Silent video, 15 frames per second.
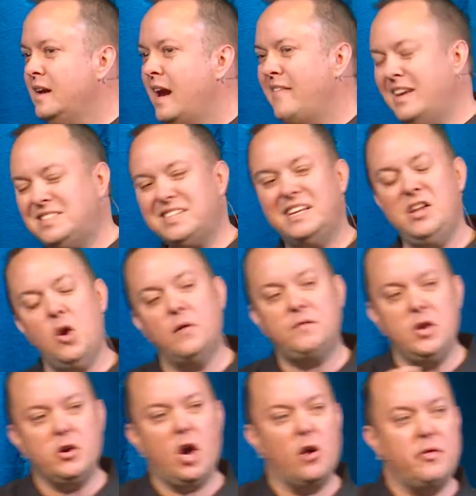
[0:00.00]
And they said, if
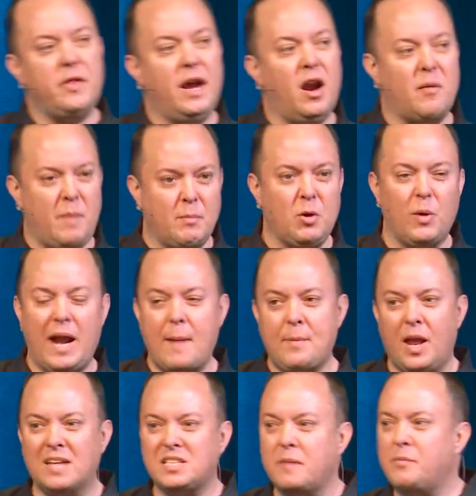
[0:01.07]
you go there, remember what happened
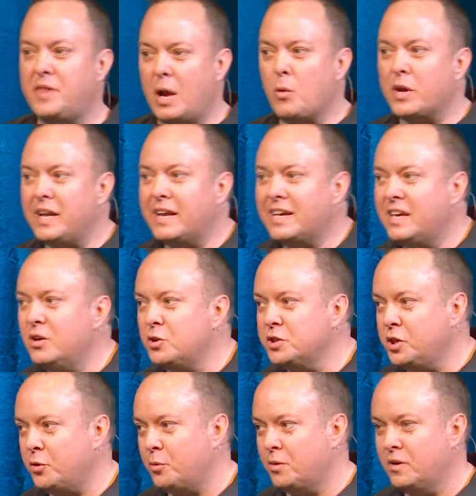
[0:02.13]
last time? They were going to kill
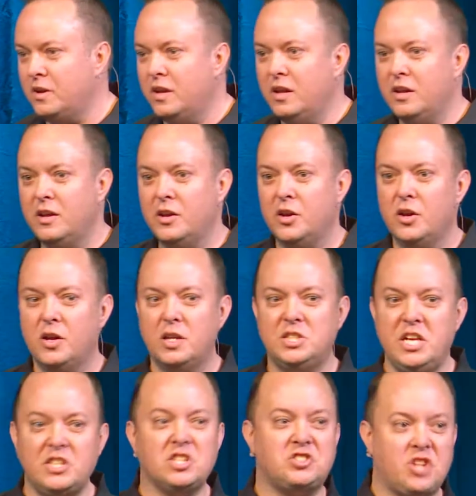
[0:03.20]
you.
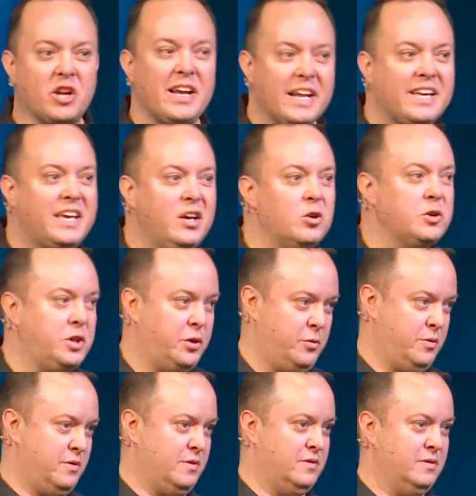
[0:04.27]
Jesus, they're going to kill you.
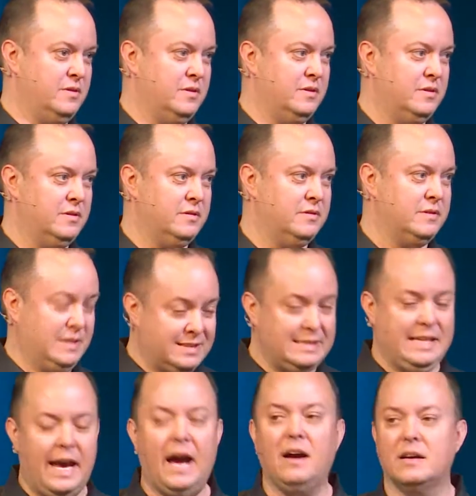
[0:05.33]
He said,
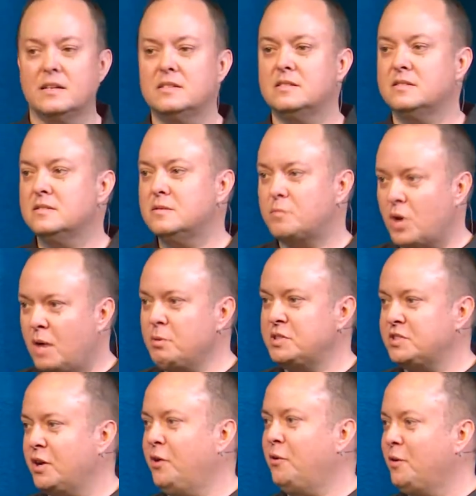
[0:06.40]
yeah, probably
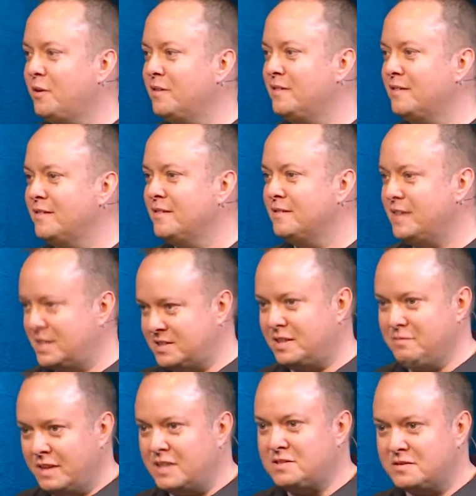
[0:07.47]
so.
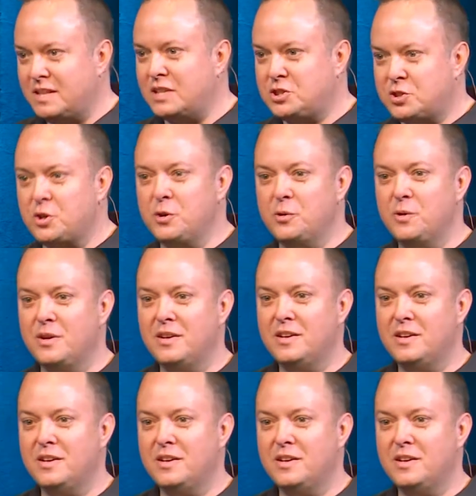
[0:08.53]
That's true.